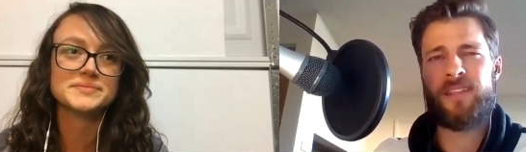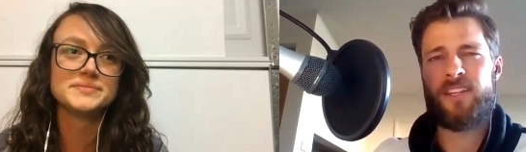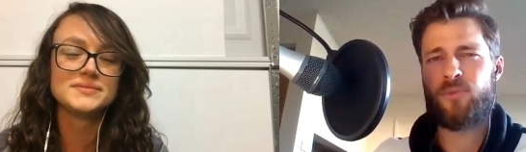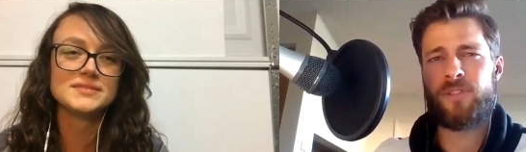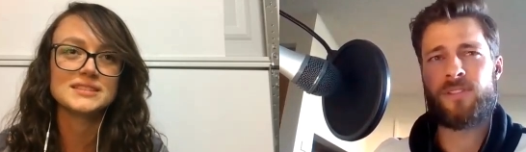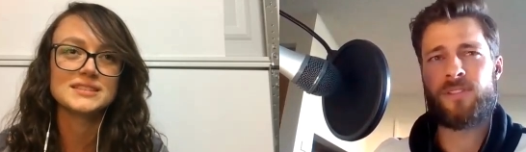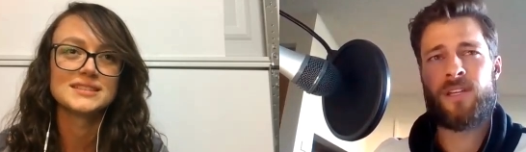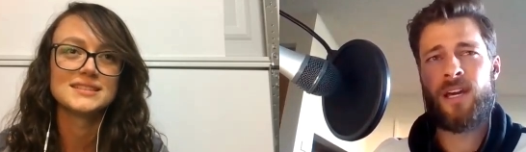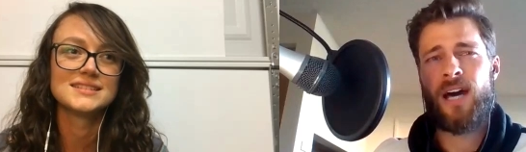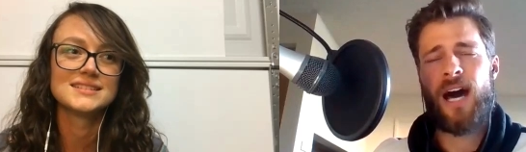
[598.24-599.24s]
Speaker 1: this
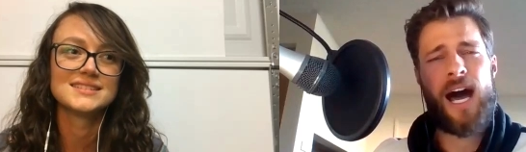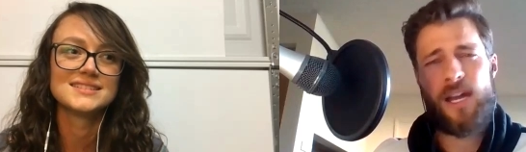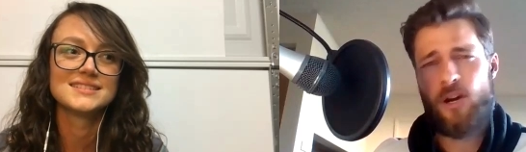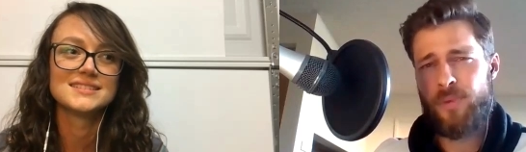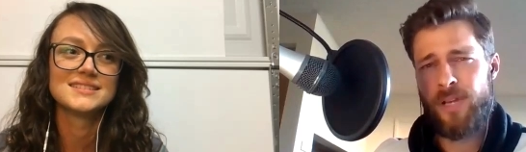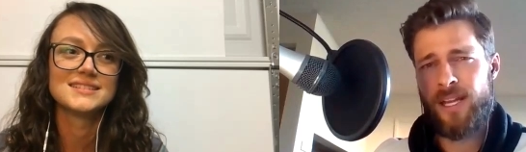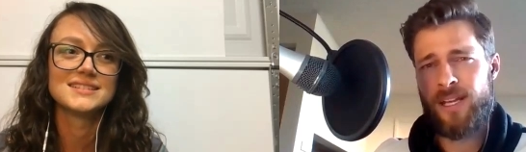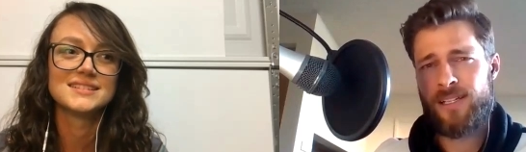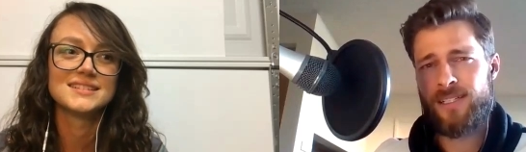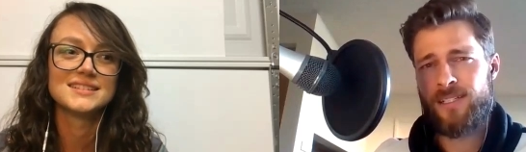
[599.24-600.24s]
was
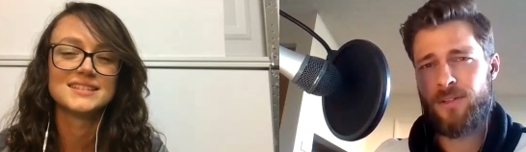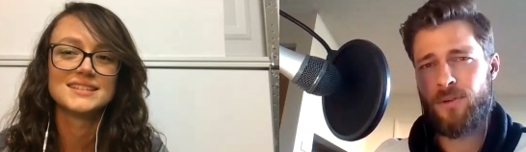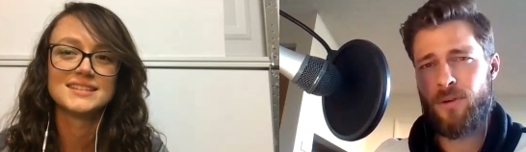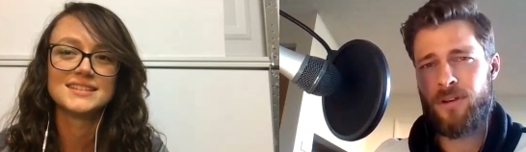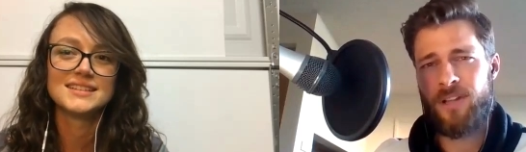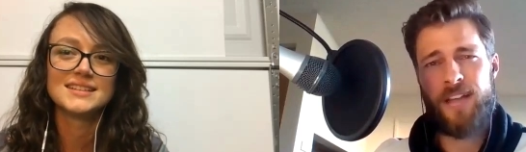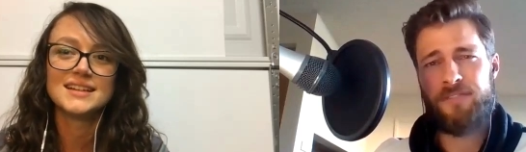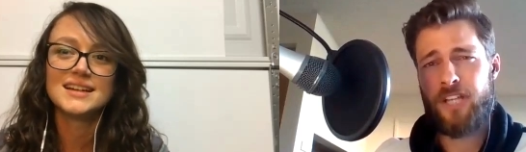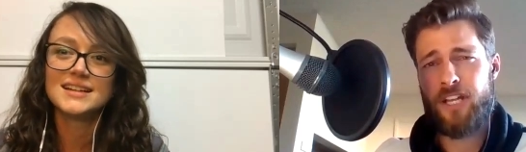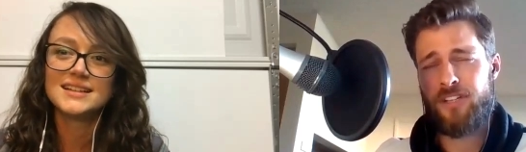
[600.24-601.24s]
eye-opening or
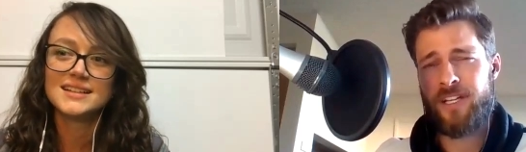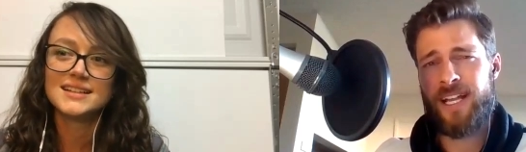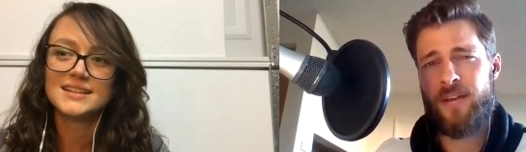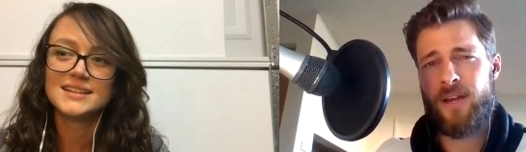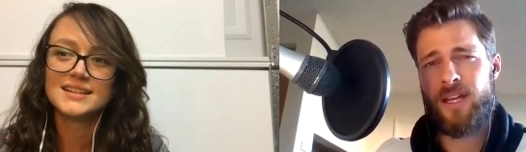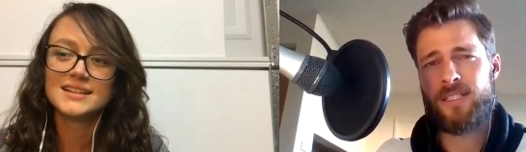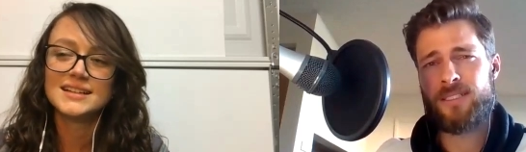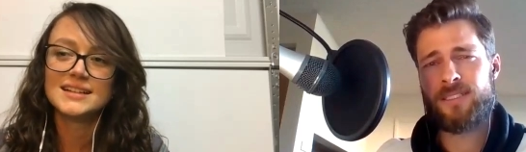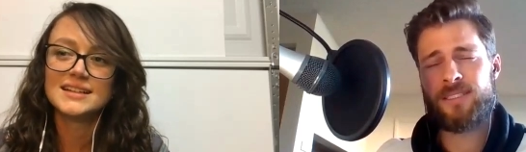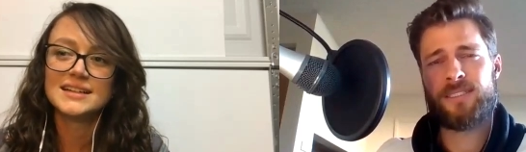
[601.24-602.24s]
life-changing in any way?
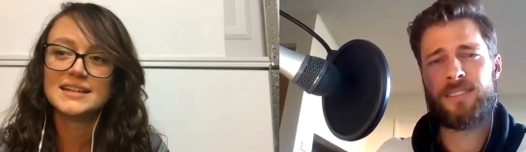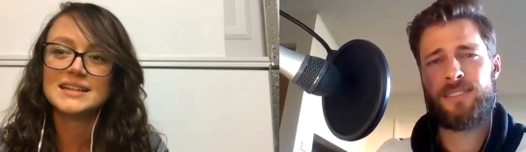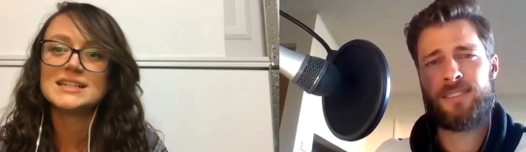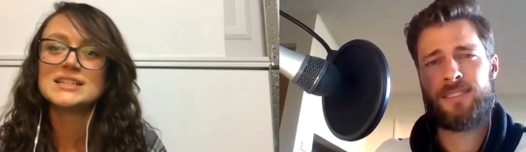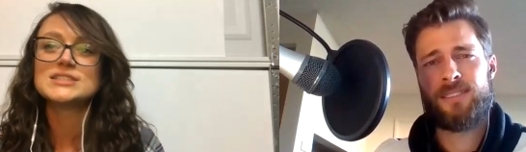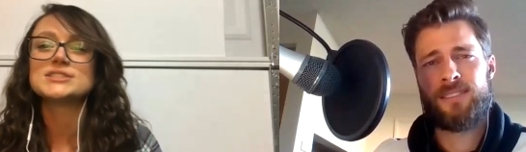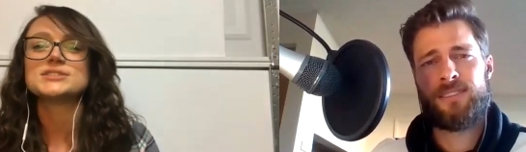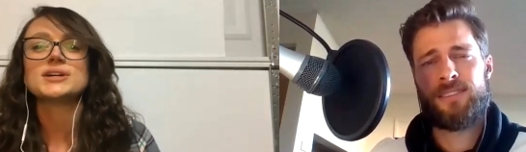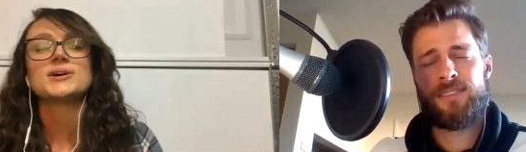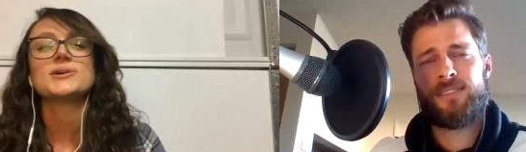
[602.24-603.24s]

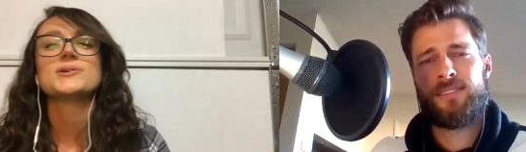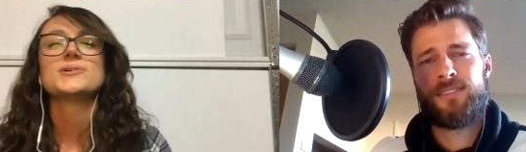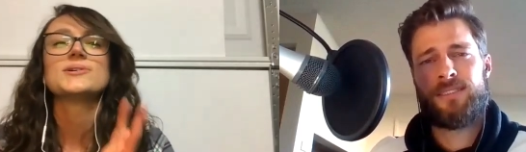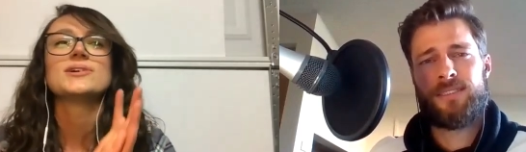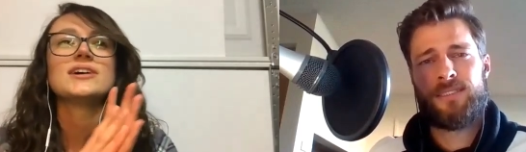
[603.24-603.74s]
Speaker 2: So,